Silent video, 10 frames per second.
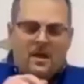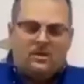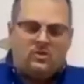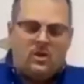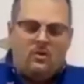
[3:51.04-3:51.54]

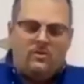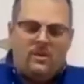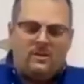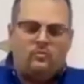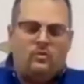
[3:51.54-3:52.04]
So
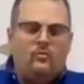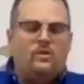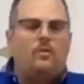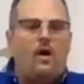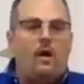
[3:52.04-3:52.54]
this one
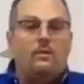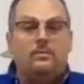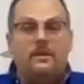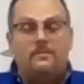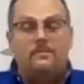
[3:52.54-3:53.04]
would
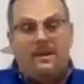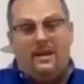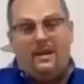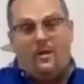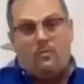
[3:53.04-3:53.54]
probably
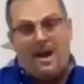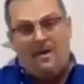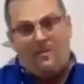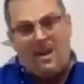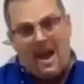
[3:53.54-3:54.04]
be
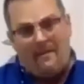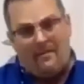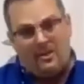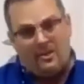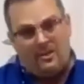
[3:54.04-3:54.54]
around
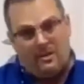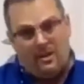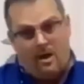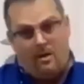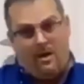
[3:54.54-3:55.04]
average to
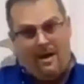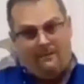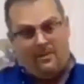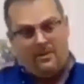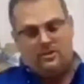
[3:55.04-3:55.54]
below
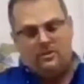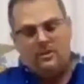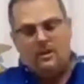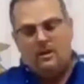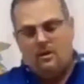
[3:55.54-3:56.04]
average
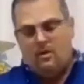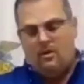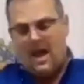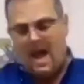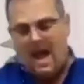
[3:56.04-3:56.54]

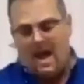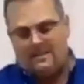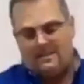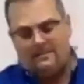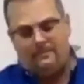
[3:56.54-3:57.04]
on
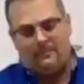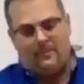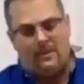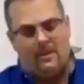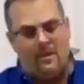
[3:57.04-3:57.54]
that.
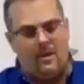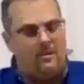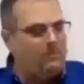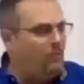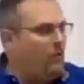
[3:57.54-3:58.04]

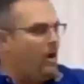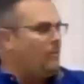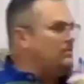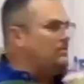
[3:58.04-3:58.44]
But what would